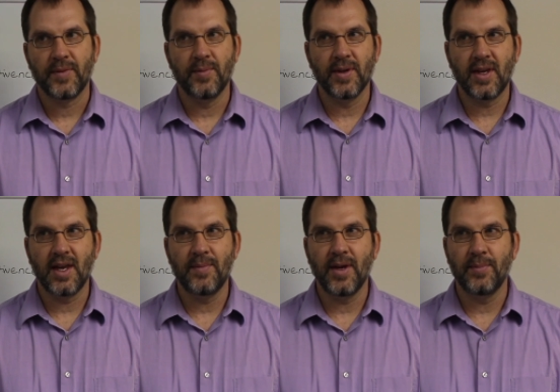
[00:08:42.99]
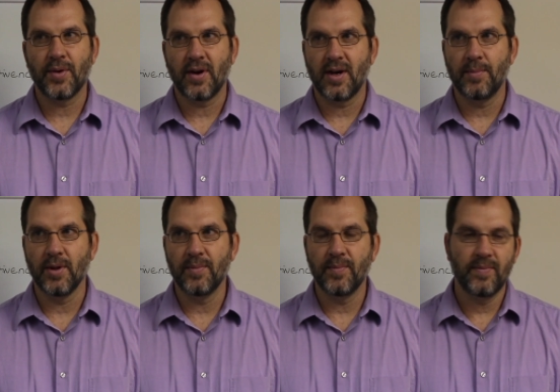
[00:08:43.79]
it became a
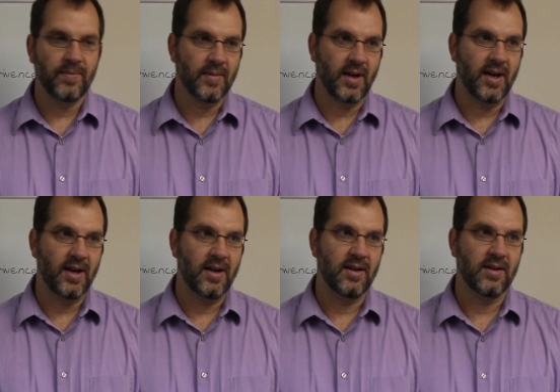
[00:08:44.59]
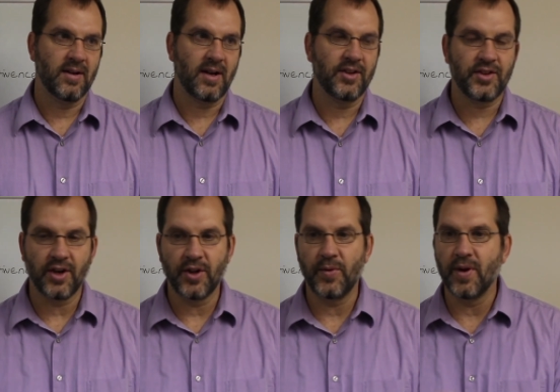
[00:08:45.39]
problem. I
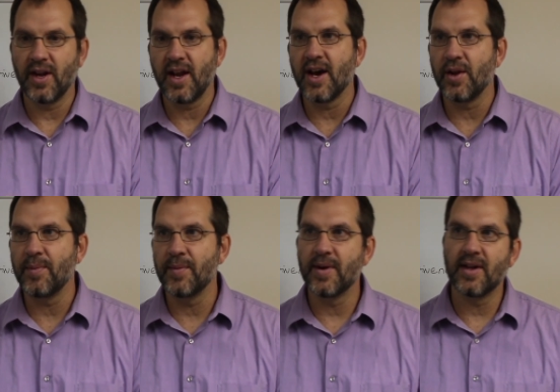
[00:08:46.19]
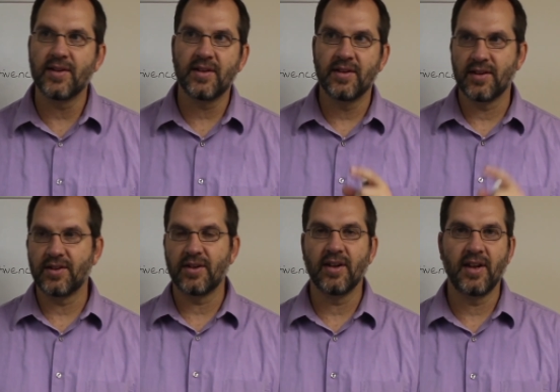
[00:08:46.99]
started running out of my medicines. I
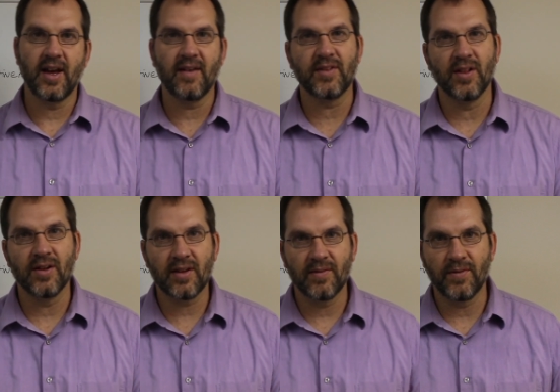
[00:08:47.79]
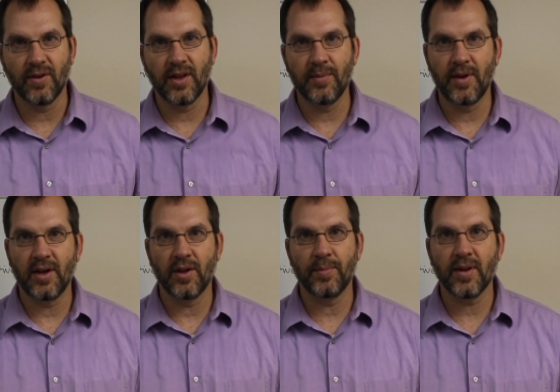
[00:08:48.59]
started to have to look for them in
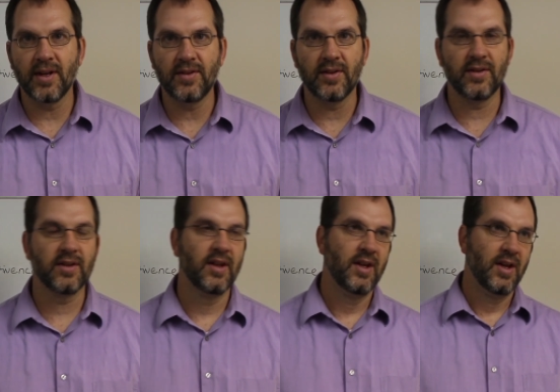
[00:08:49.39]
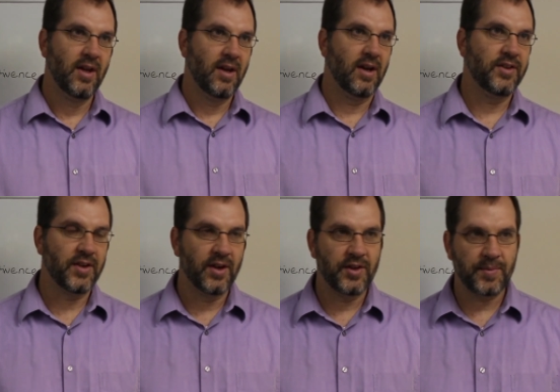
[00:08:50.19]
other places. I
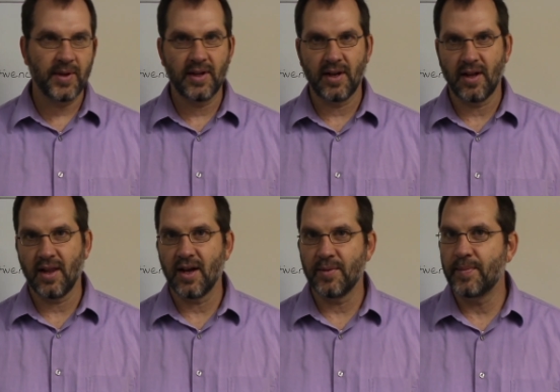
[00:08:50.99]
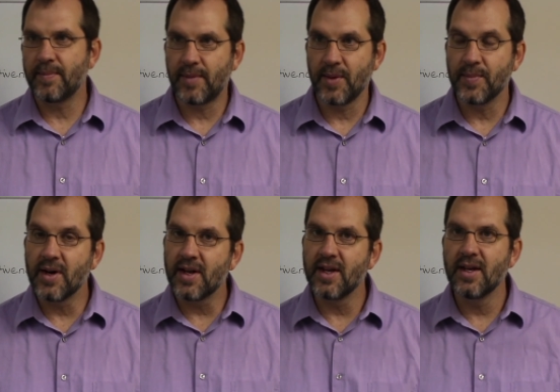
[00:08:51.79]
started spending a lot of my
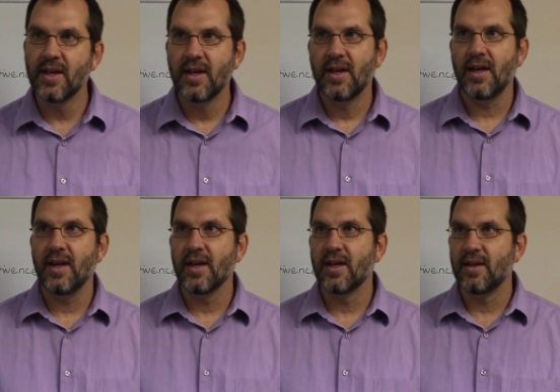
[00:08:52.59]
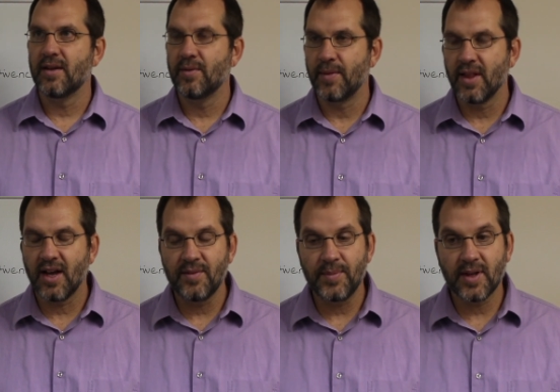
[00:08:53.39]
money, and my
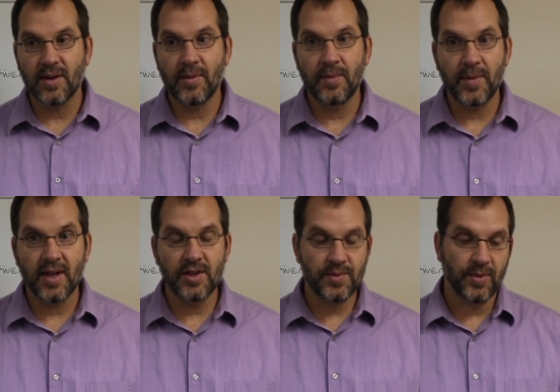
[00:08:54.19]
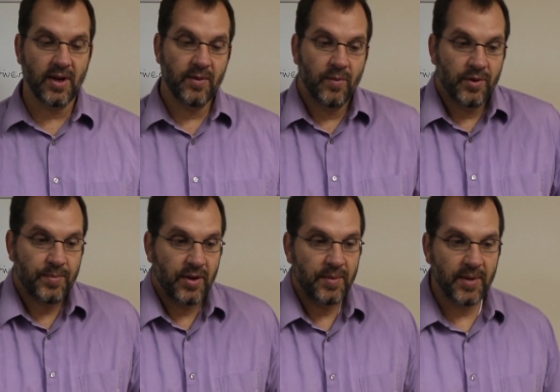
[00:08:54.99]
life became unmanageable. I was
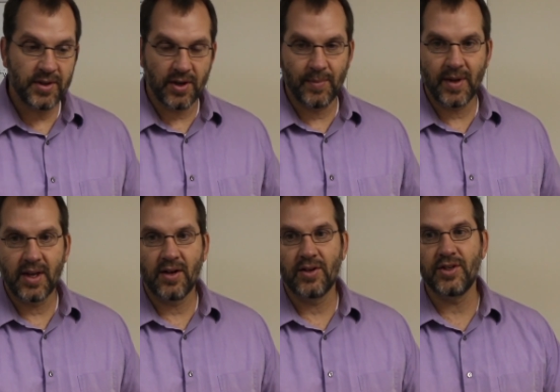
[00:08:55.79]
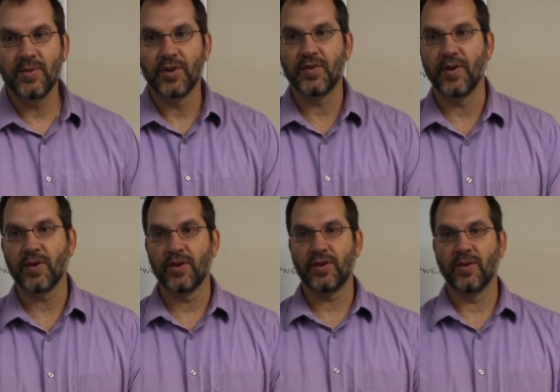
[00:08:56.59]
pretty much, all my energy was
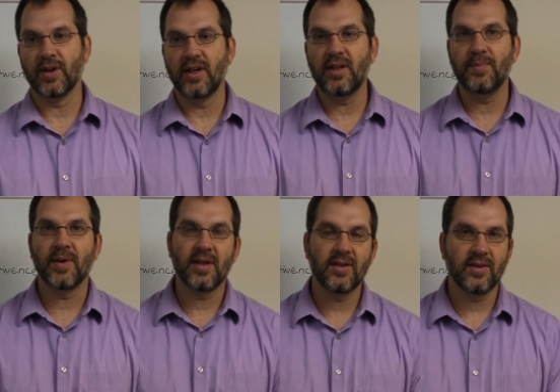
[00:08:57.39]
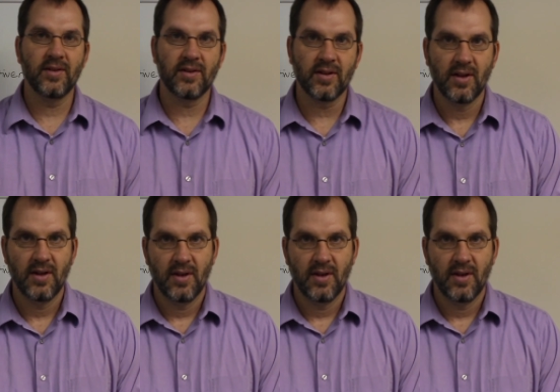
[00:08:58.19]
focused on getting medicines